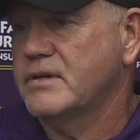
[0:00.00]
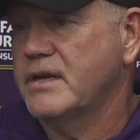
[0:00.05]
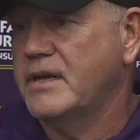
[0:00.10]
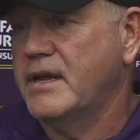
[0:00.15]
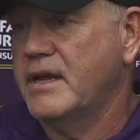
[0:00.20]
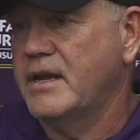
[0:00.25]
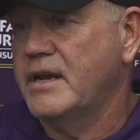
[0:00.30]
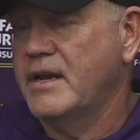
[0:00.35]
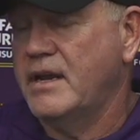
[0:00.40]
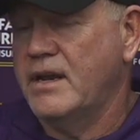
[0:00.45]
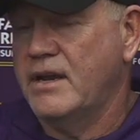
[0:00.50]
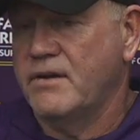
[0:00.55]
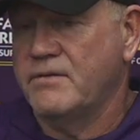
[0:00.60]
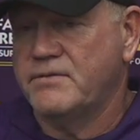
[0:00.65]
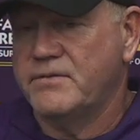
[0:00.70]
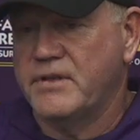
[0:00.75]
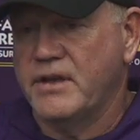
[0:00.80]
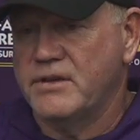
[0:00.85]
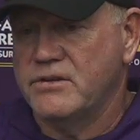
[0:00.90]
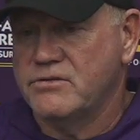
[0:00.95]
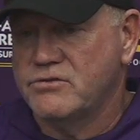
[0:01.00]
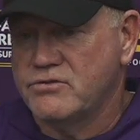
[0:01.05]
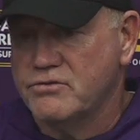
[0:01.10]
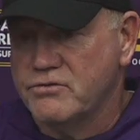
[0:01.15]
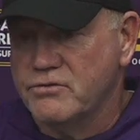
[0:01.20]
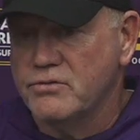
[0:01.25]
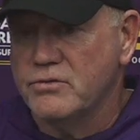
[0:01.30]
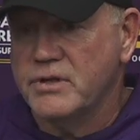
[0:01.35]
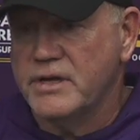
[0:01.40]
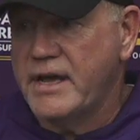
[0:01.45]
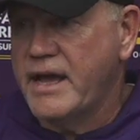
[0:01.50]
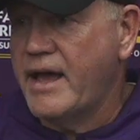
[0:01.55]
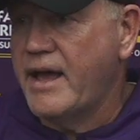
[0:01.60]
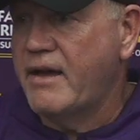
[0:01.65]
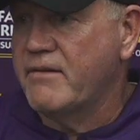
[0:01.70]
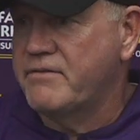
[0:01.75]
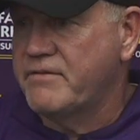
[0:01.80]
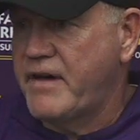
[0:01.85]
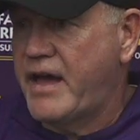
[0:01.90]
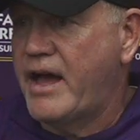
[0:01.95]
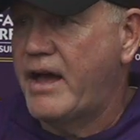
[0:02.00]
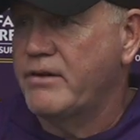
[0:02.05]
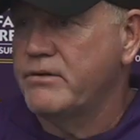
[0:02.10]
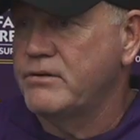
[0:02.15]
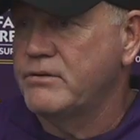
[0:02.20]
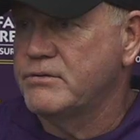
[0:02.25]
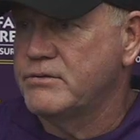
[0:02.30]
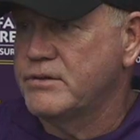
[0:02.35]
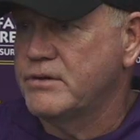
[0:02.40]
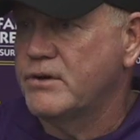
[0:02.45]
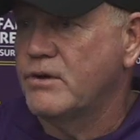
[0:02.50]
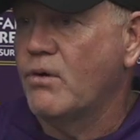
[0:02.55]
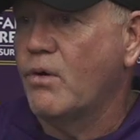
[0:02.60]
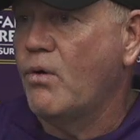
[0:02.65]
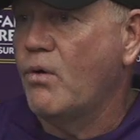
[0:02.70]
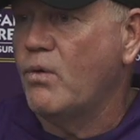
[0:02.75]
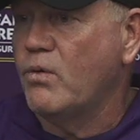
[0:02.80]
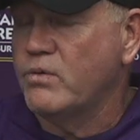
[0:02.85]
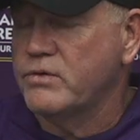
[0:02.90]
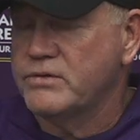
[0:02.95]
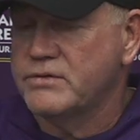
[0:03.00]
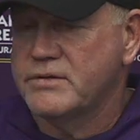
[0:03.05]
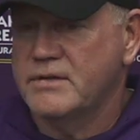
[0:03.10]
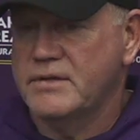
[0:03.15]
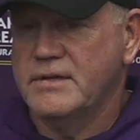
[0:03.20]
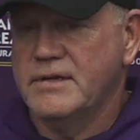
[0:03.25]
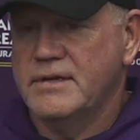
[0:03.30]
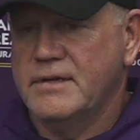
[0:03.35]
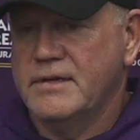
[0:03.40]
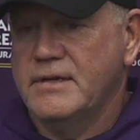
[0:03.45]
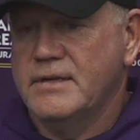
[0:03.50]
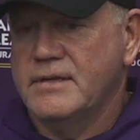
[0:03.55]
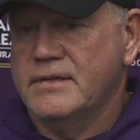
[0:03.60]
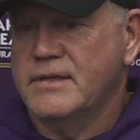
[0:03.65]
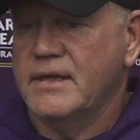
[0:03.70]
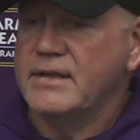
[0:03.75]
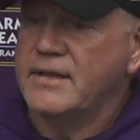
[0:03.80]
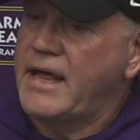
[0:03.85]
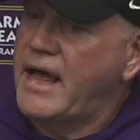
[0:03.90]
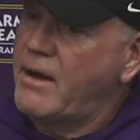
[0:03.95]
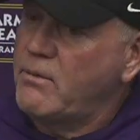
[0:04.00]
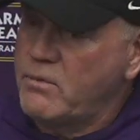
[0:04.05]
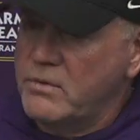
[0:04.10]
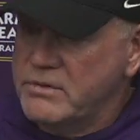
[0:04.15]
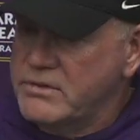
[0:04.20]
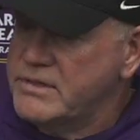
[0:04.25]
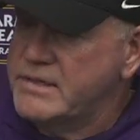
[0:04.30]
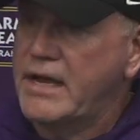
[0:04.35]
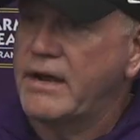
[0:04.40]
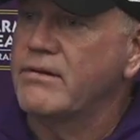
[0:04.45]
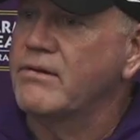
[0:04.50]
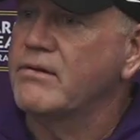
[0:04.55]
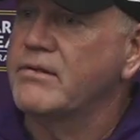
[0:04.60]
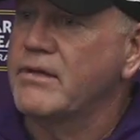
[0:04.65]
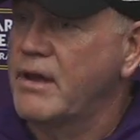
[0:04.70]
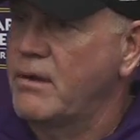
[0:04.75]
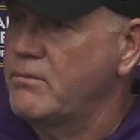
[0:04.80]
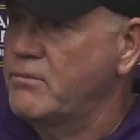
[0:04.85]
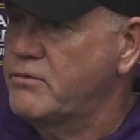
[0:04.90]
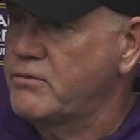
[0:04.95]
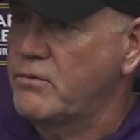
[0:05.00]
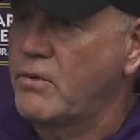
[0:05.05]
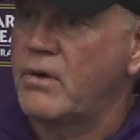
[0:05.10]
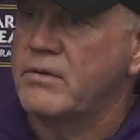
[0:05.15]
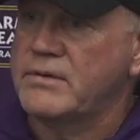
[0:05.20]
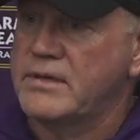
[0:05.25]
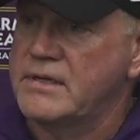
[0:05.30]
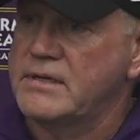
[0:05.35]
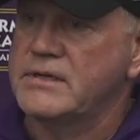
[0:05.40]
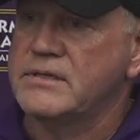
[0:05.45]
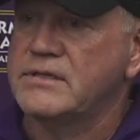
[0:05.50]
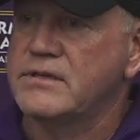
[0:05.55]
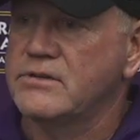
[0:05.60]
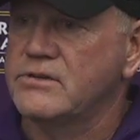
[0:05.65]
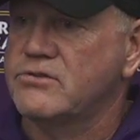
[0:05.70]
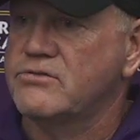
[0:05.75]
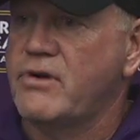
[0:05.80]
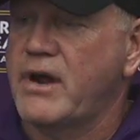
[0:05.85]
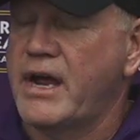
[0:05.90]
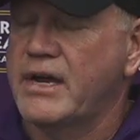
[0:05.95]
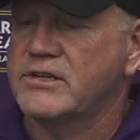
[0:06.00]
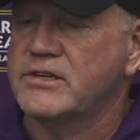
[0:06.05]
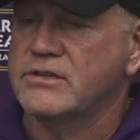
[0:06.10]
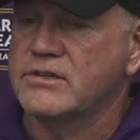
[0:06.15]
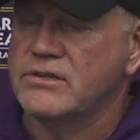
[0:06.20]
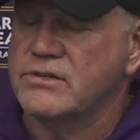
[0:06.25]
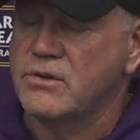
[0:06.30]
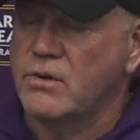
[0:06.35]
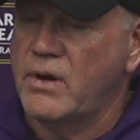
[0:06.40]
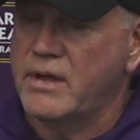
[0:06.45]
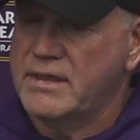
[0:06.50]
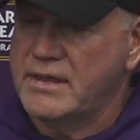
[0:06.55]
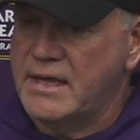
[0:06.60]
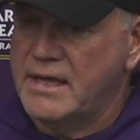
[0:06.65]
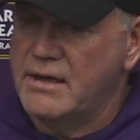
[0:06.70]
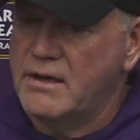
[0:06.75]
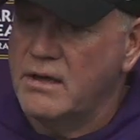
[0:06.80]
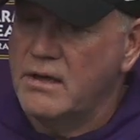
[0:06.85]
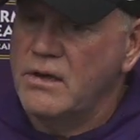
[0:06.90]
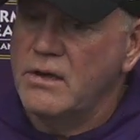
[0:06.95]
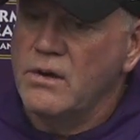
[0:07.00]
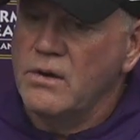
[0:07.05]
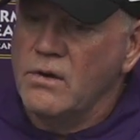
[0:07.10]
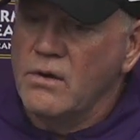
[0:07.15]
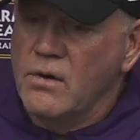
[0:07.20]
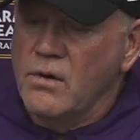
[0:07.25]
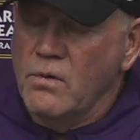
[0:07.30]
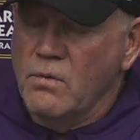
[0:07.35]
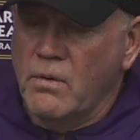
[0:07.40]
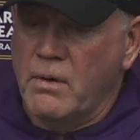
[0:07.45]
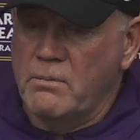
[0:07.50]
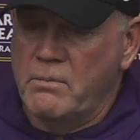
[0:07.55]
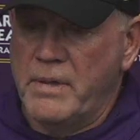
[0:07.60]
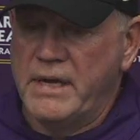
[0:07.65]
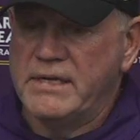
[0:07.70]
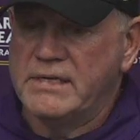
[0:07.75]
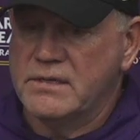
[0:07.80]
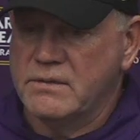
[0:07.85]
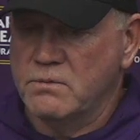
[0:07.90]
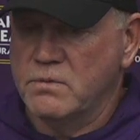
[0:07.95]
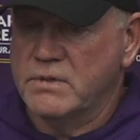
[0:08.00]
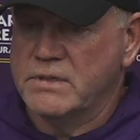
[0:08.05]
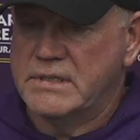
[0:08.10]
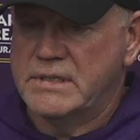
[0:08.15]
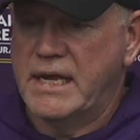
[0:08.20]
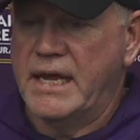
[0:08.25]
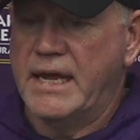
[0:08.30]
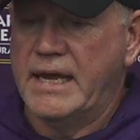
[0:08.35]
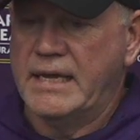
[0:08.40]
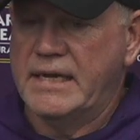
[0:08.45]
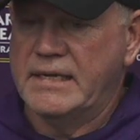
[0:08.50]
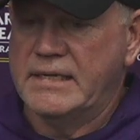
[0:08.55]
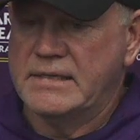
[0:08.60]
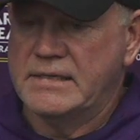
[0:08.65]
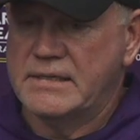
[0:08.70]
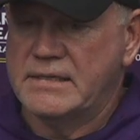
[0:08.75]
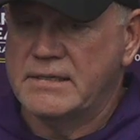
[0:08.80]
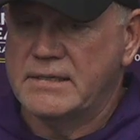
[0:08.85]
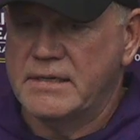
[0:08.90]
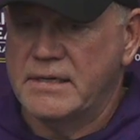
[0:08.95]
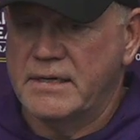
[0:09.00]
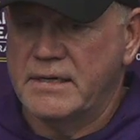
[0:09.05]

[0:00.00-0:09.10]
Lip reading: And if they truly have values and goals, then that will center them throughout these distractions. So I think what Mason was saying is